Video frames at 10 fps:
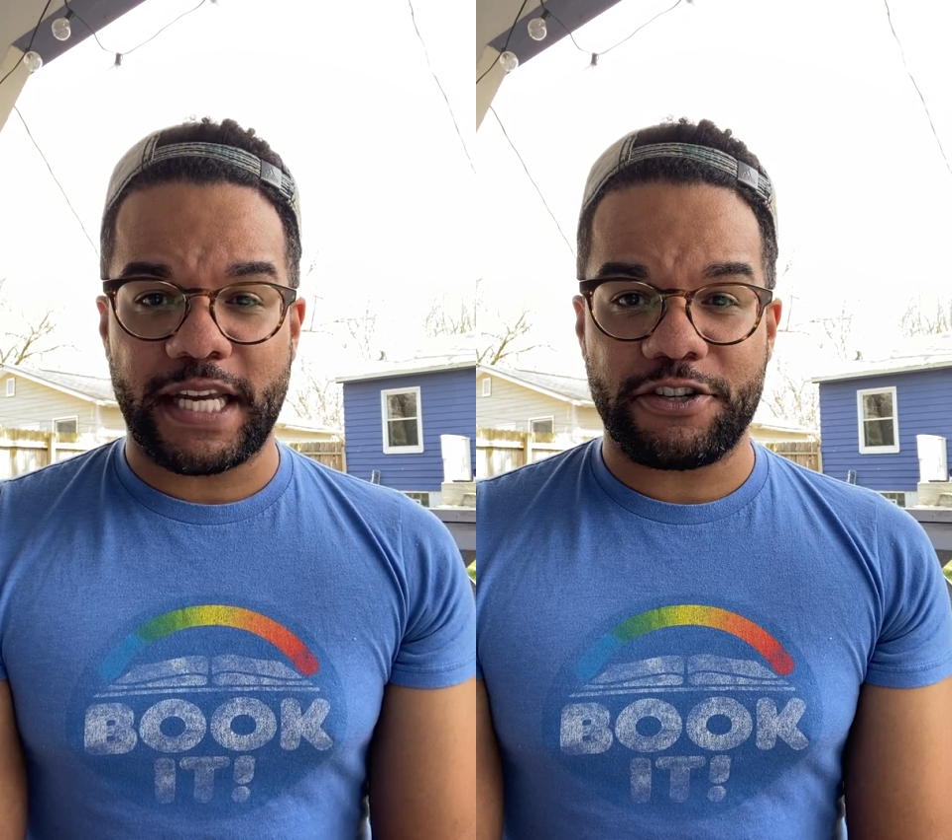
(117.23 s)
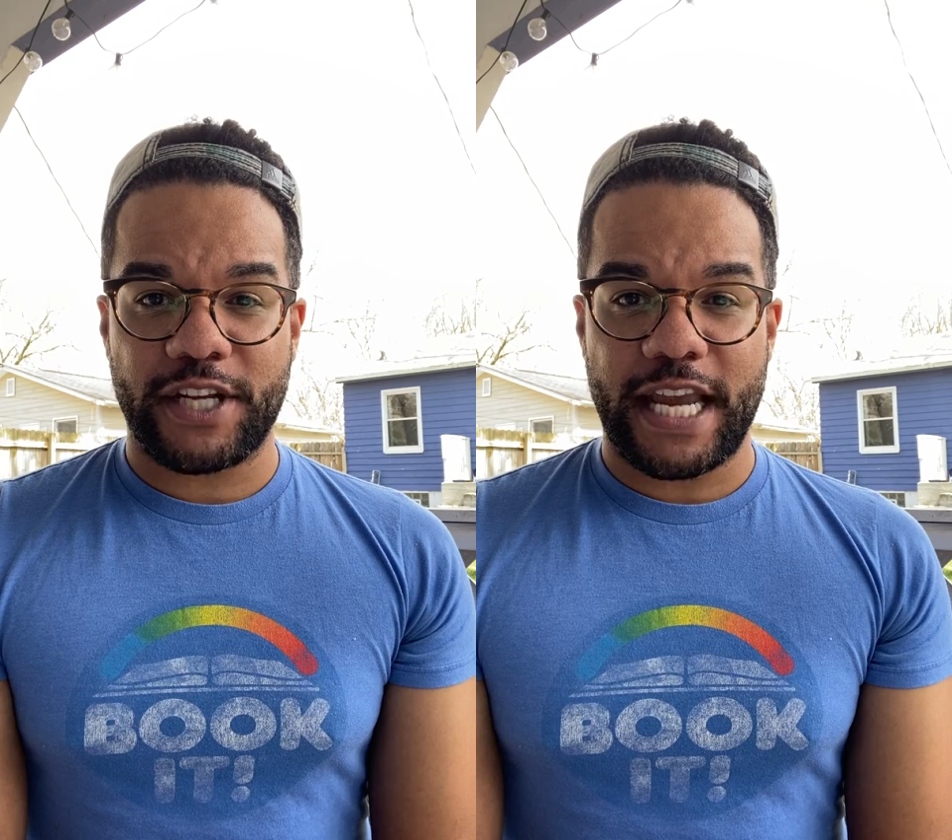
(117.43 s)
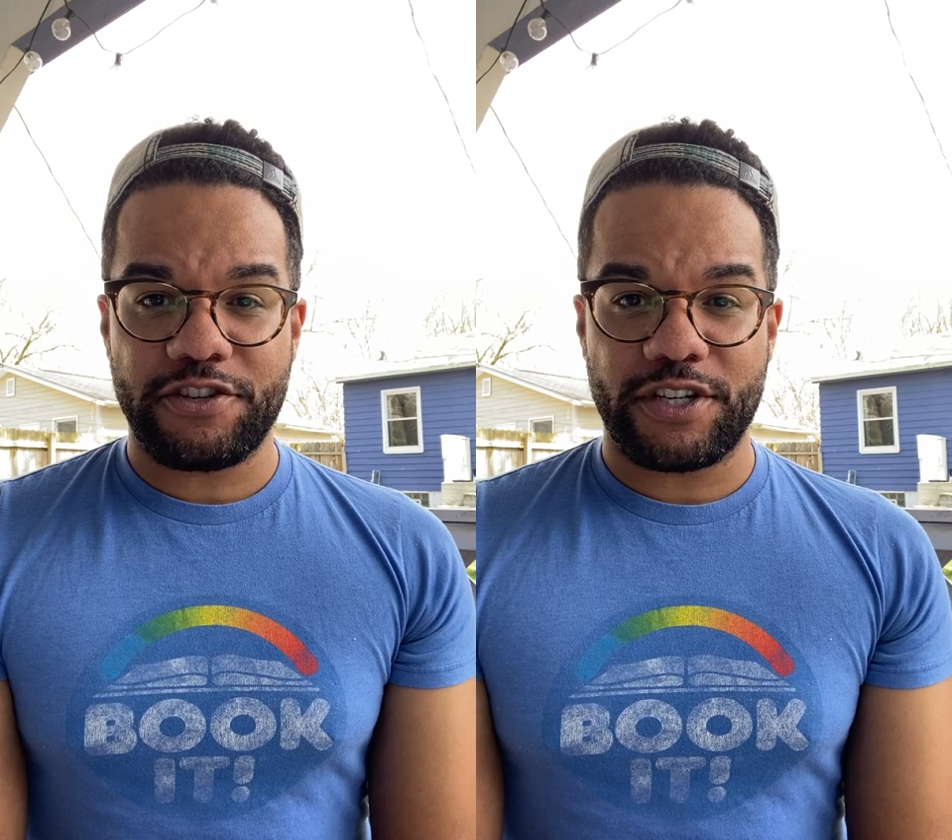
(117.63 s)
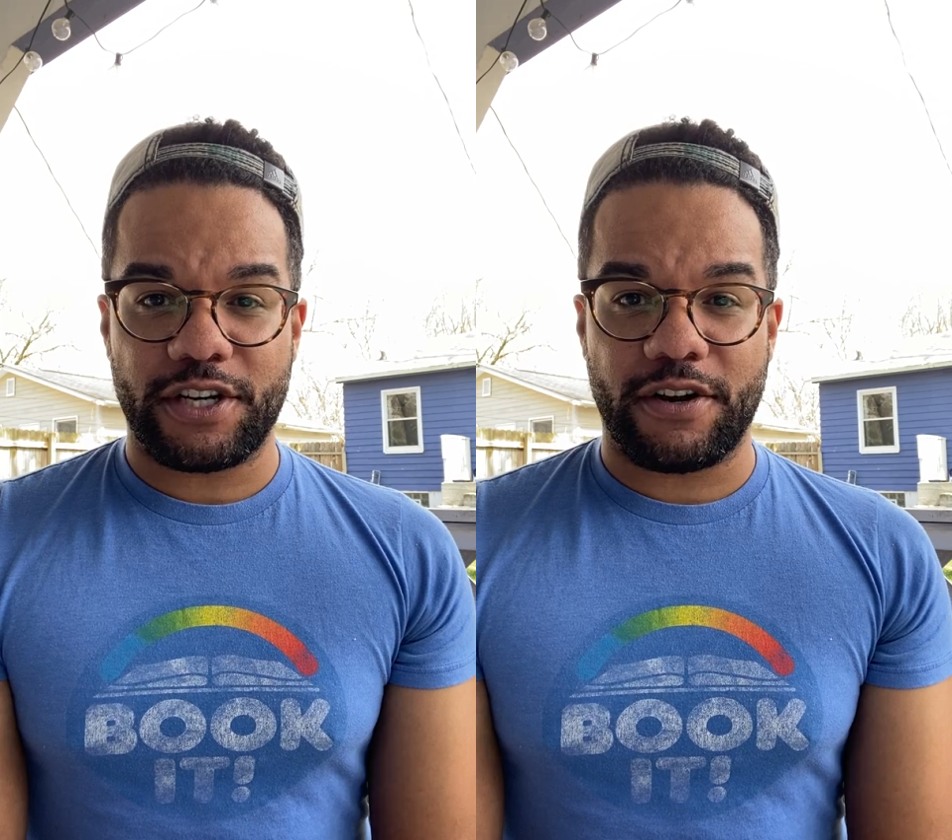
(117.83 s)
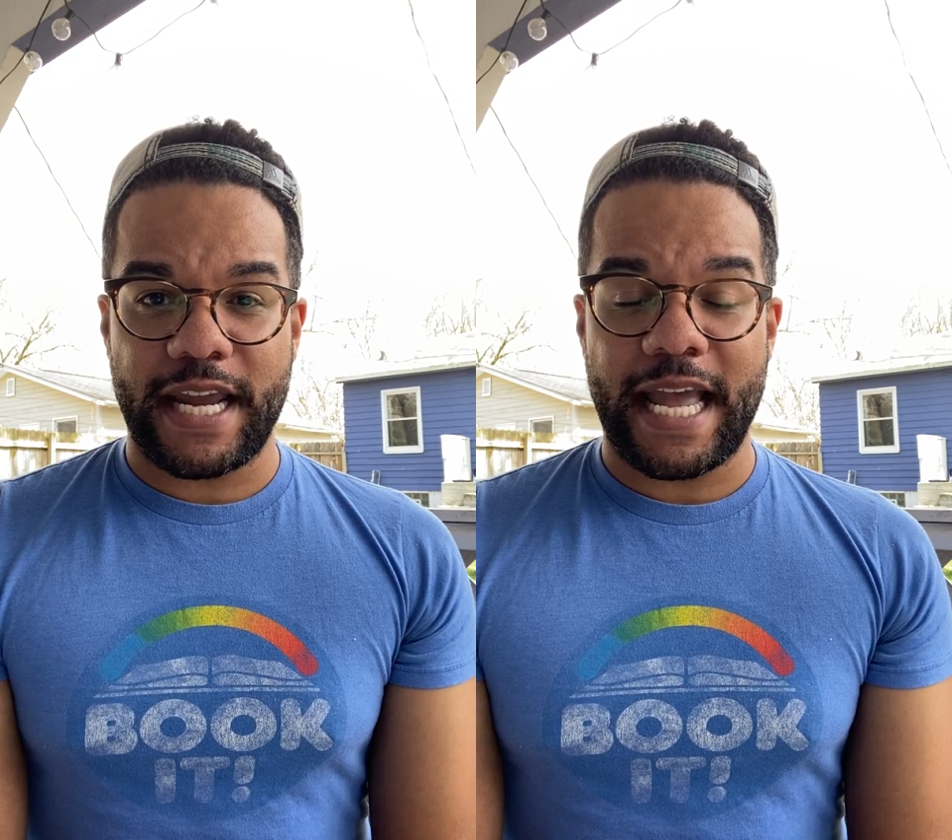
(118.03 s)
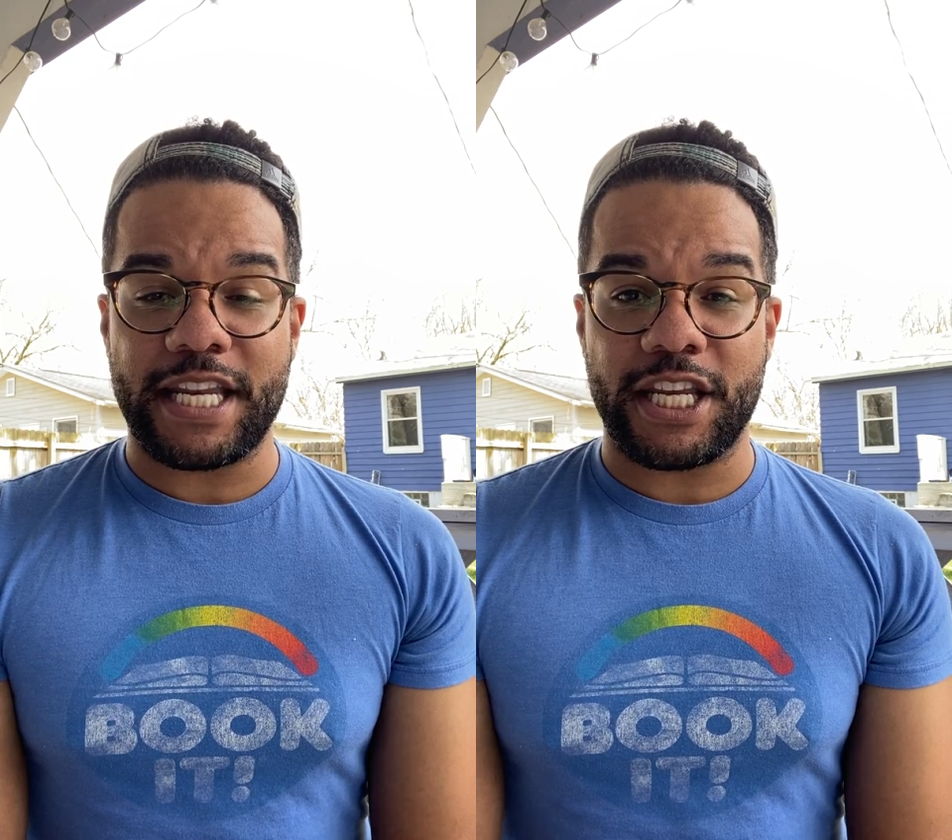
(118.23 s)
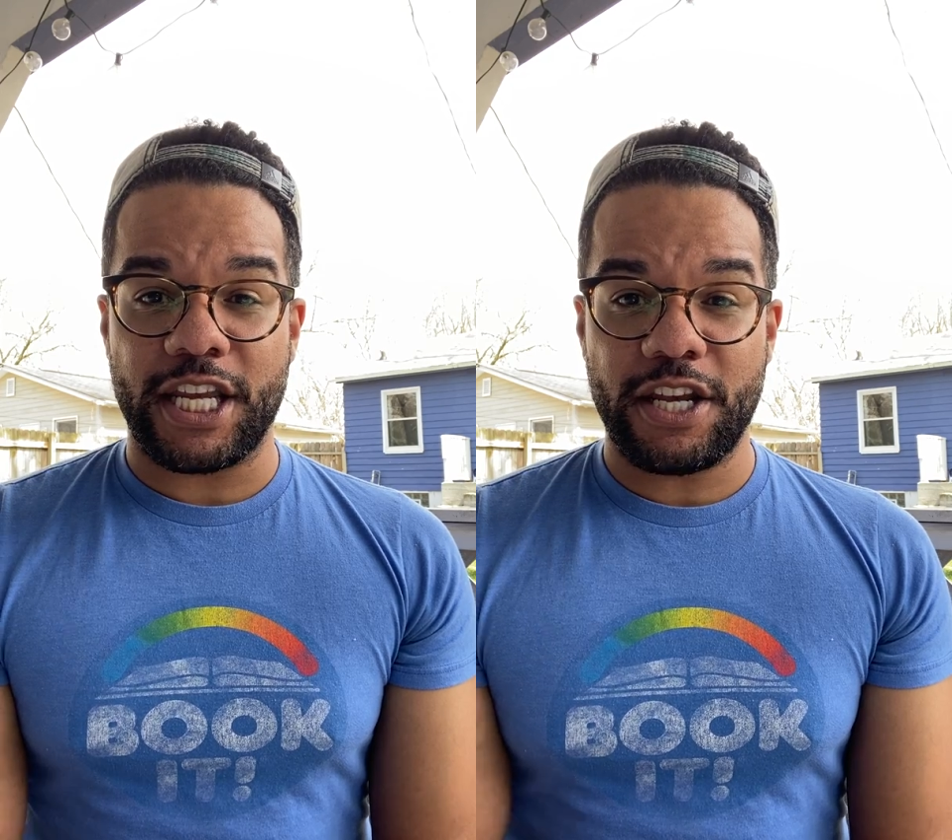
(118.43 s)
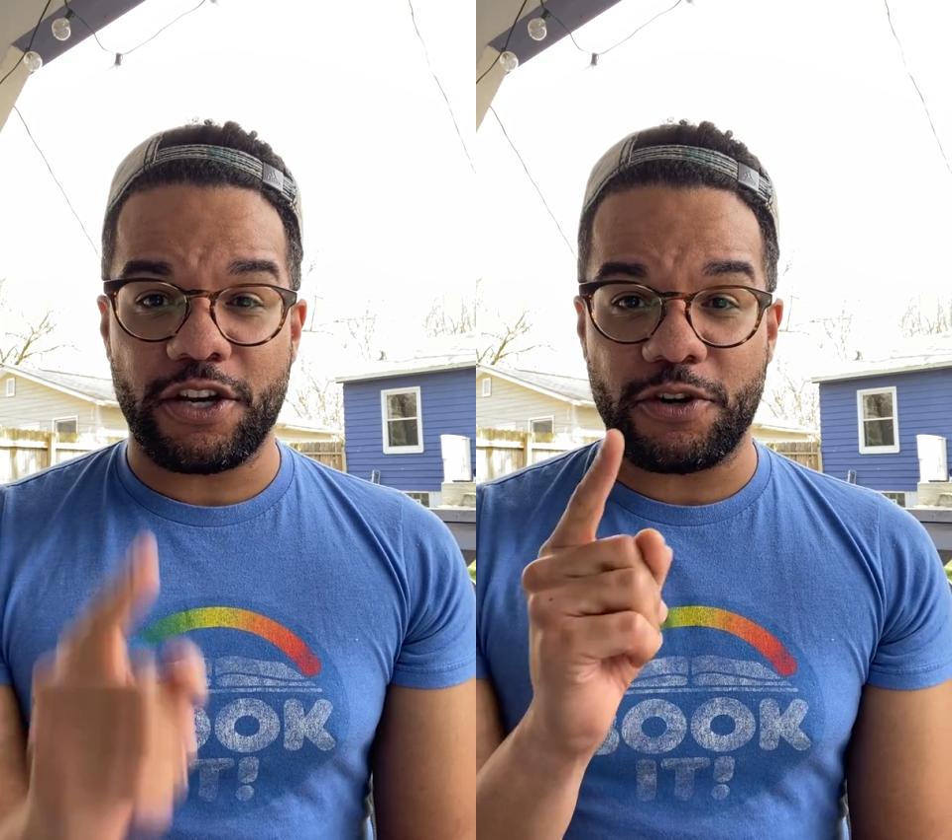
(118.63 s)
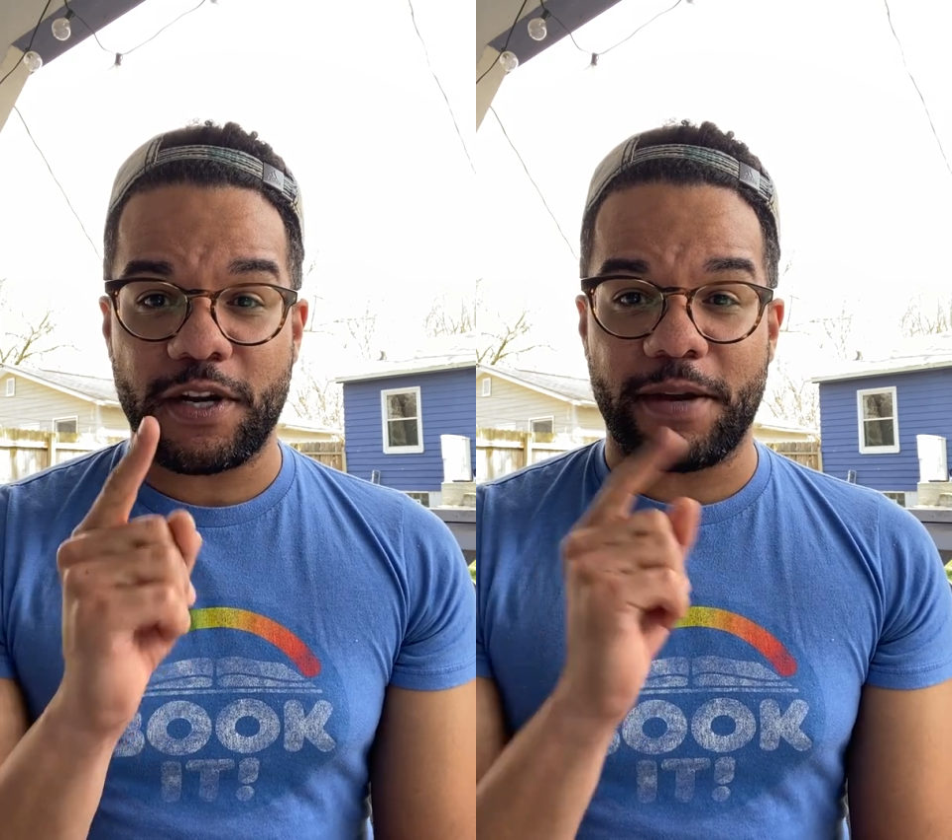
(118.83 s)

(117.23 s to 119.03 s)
education degree and you